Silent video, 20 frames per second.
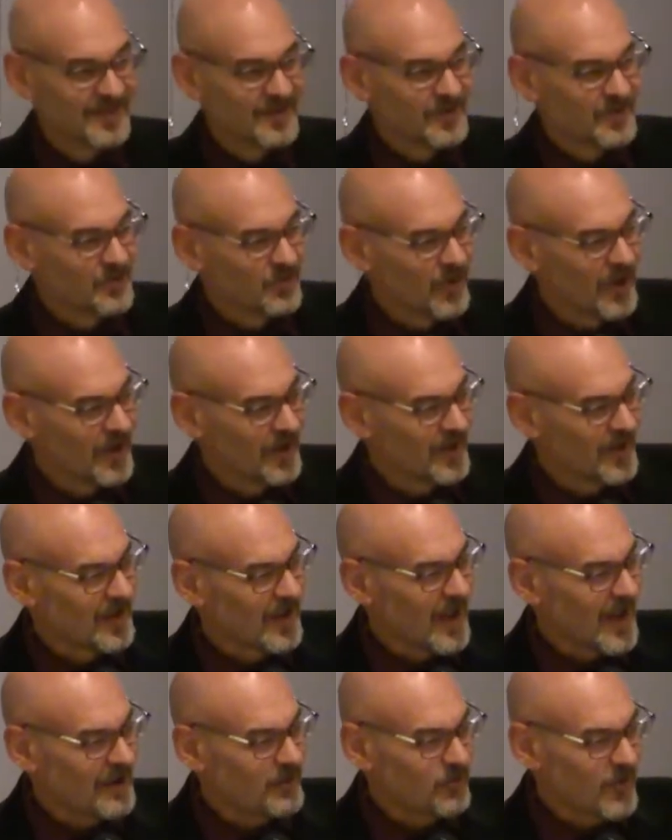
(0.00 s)
Well,
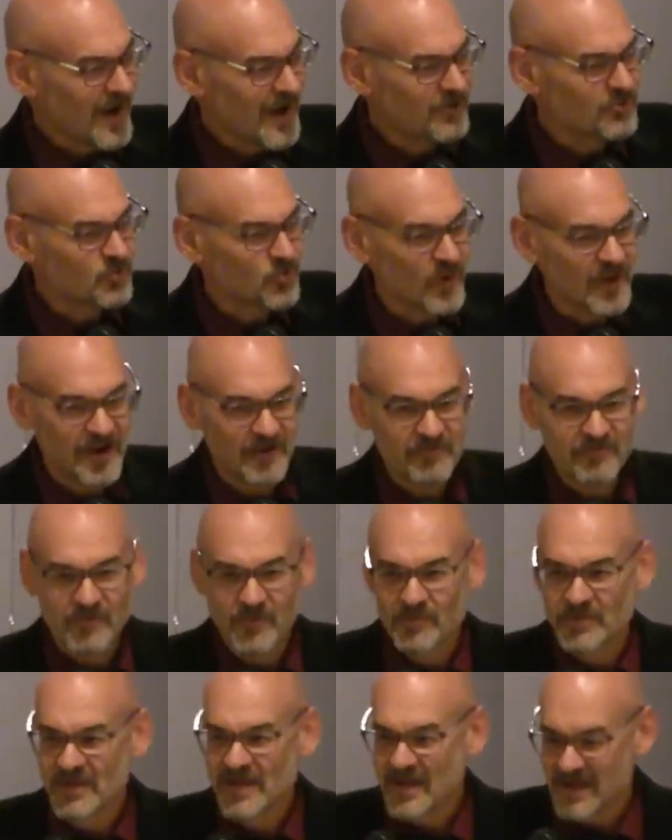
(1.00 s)
I graduated
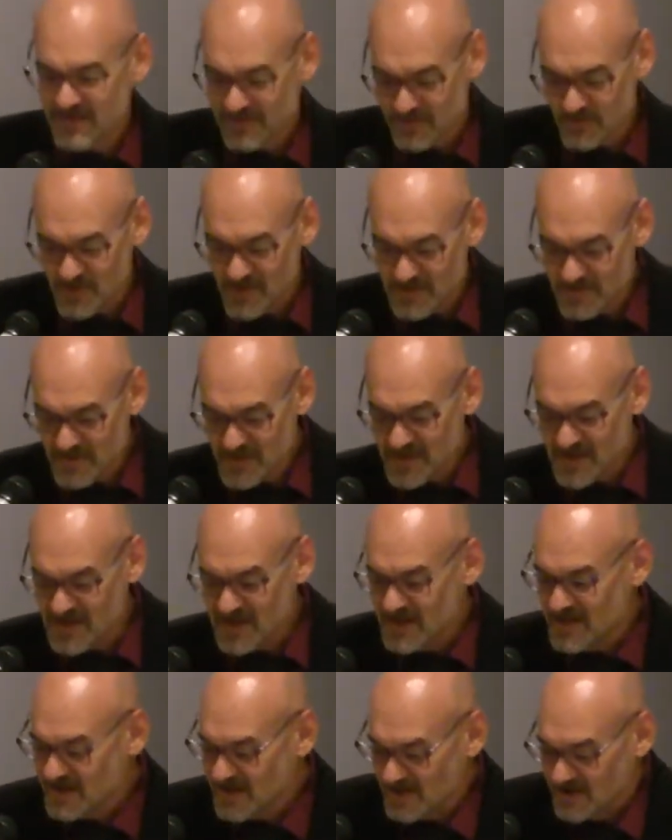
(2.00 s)
from the
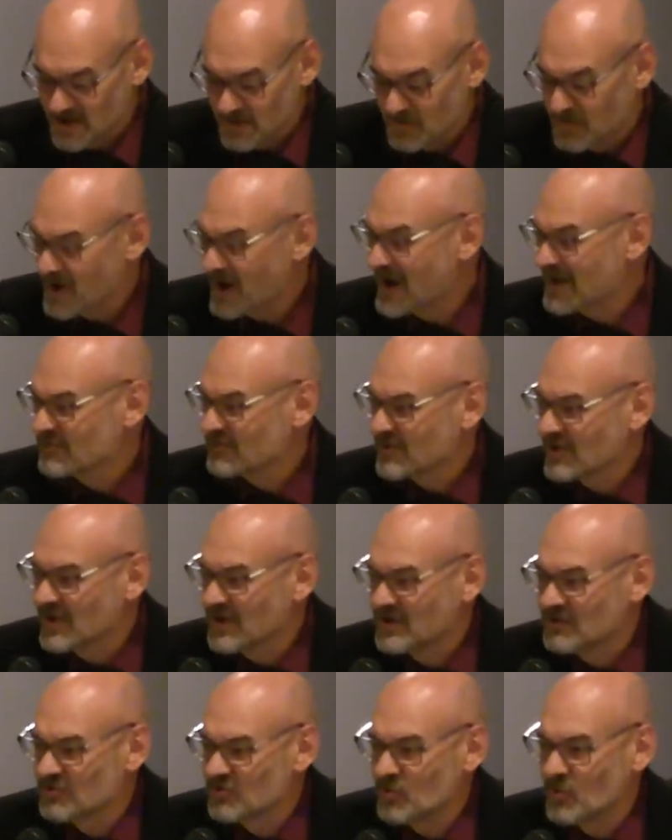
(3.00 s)
A3P in Nebraska
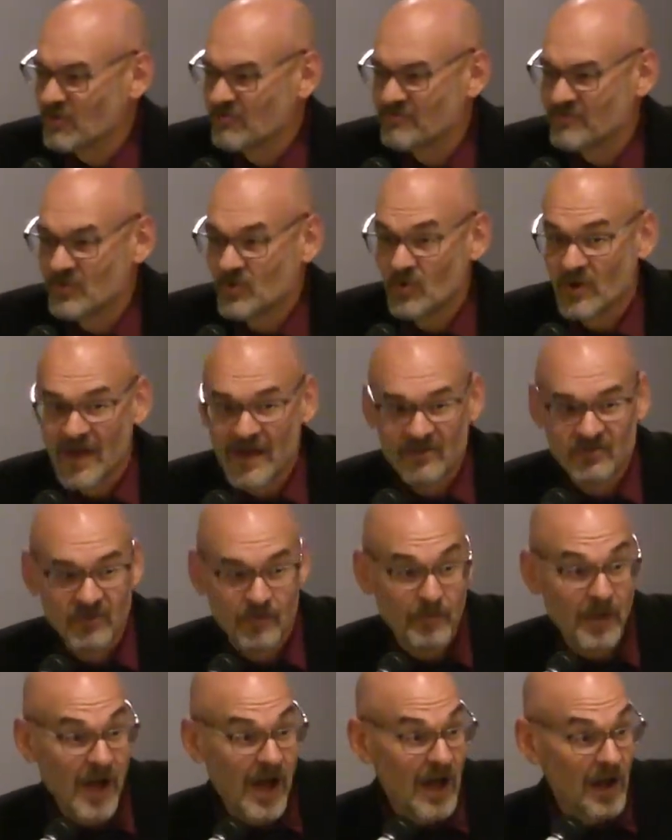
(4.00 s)
to a Vulex
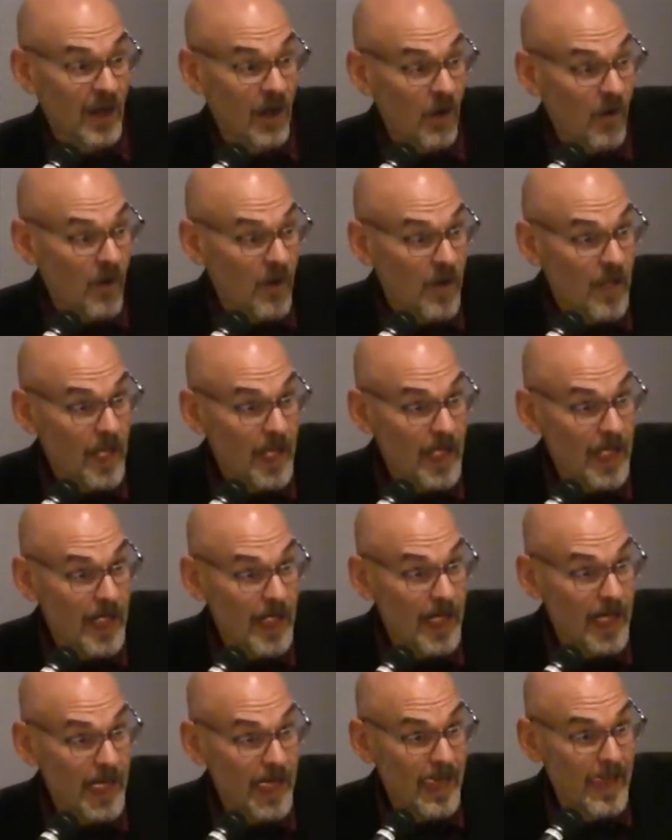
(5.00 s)
Apollo.
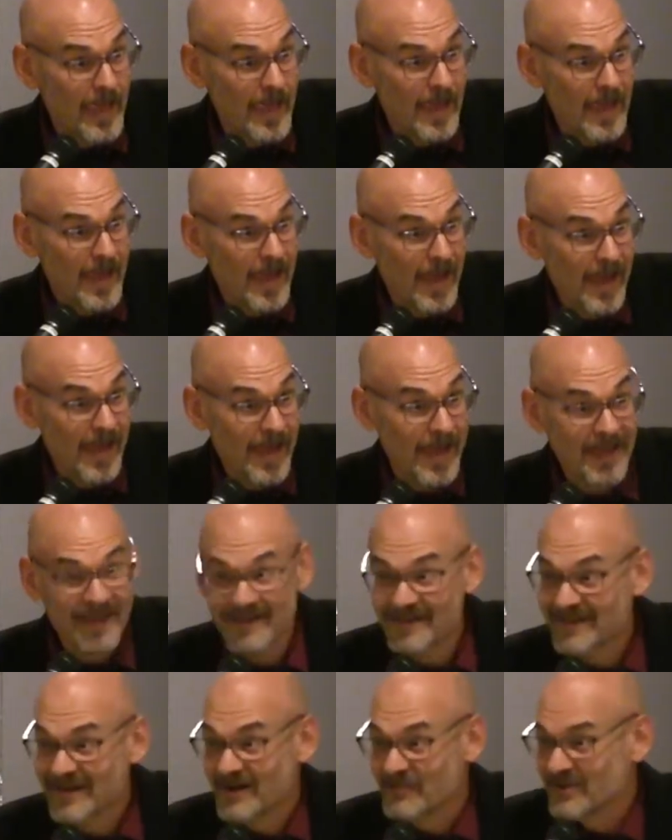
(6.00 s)
Huh?
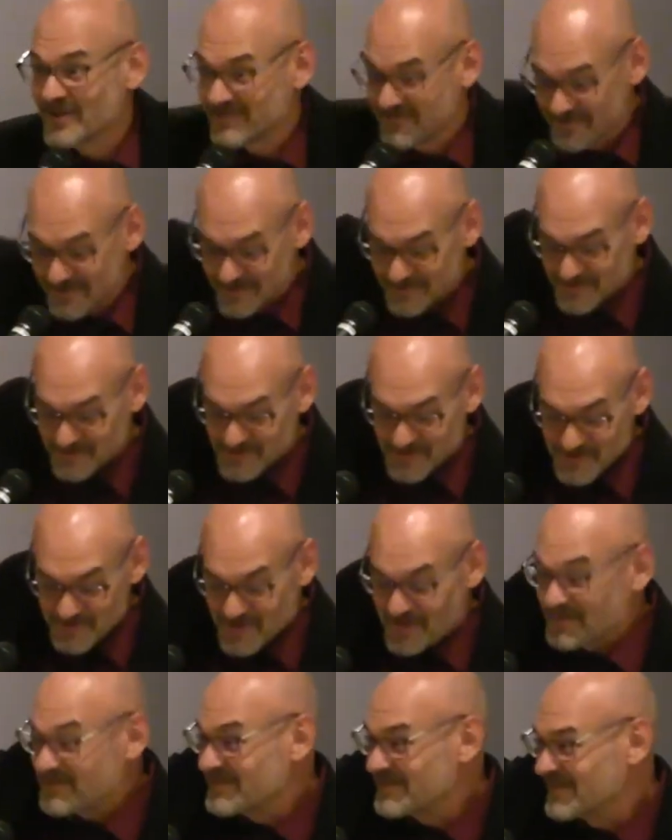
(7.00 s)
How many of you
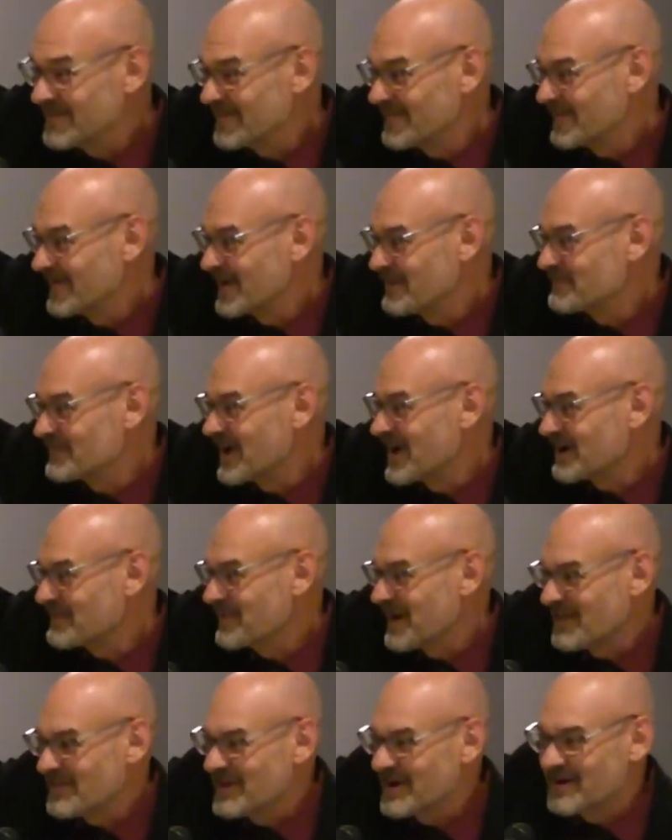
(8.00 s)
know what I'm talking
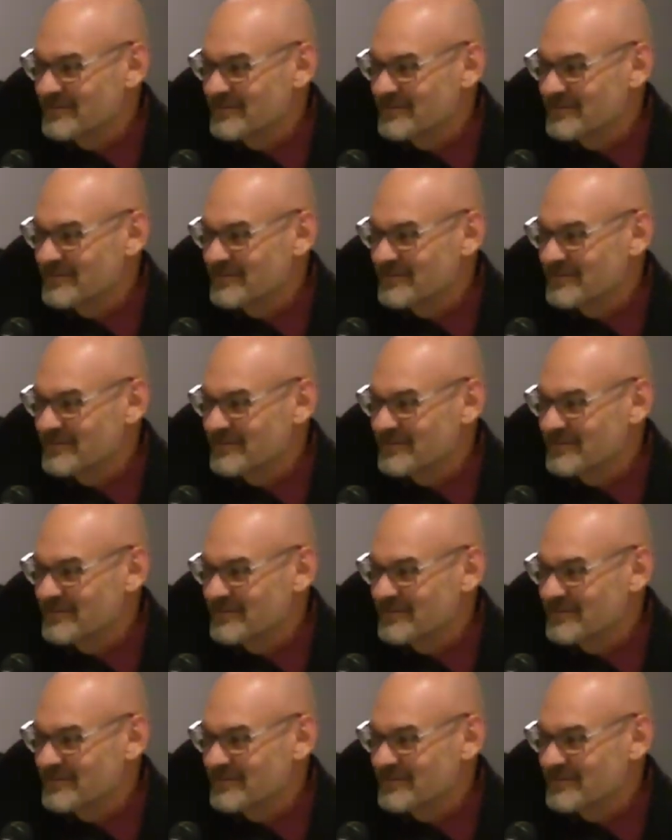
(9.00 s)
about there?